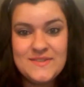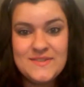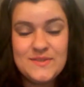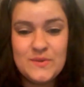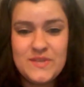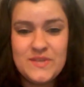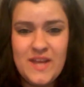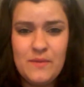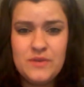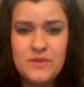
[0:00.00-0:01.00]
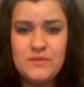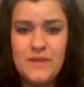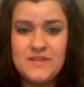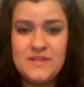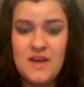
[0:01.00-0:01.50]
so today I'm going to do my
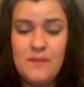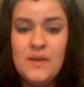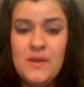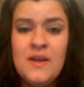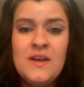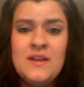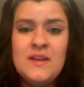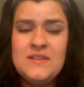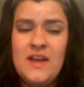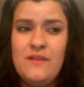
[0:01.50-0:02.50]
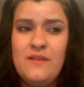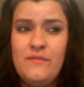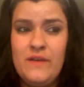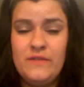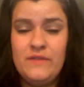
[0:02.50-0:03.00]
top 10
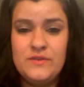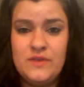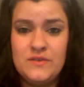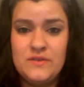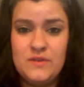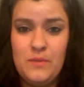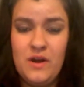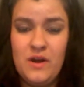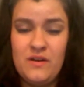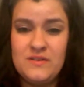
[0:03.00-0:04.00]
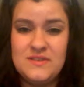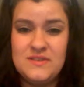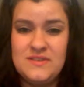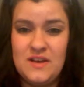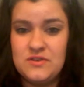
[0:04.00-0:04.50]
favorite drugstore products. It's
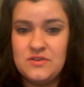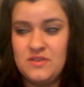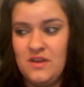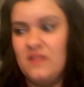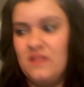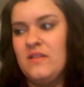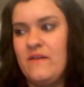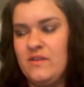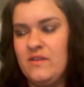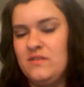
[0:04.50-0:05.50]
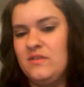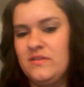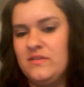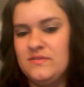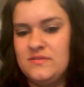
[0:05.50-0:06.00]
actually 11
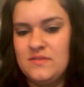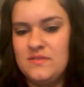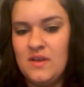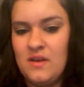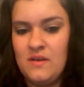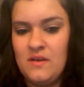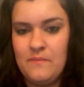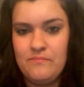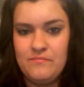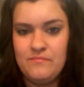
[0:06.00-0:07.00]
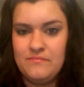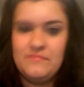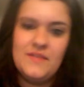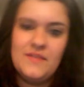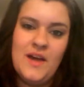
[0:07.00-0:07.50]
because,
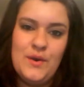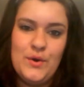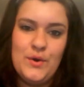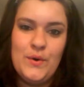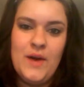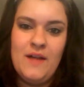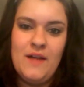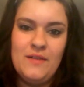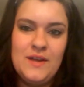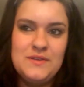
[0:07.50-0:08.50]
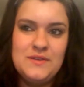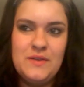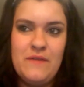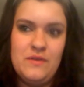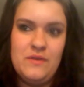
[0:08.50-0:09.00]
I don't know, I liked
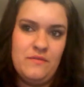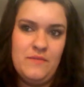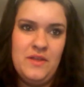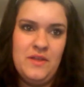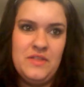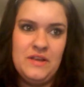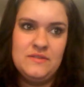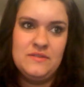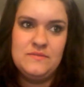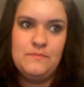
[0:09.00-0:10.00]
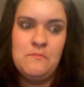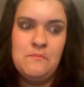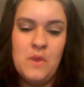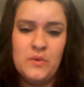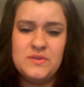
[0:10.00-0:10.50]
11 of my things
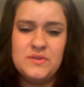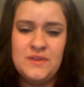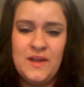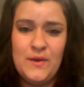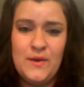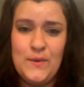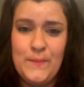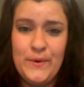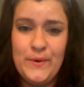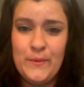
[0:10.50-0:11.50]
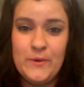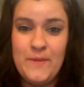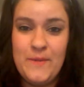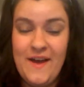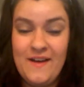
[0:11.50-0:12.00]
most and I couldn't put one
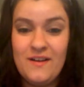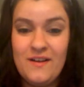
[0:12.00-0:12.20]
back.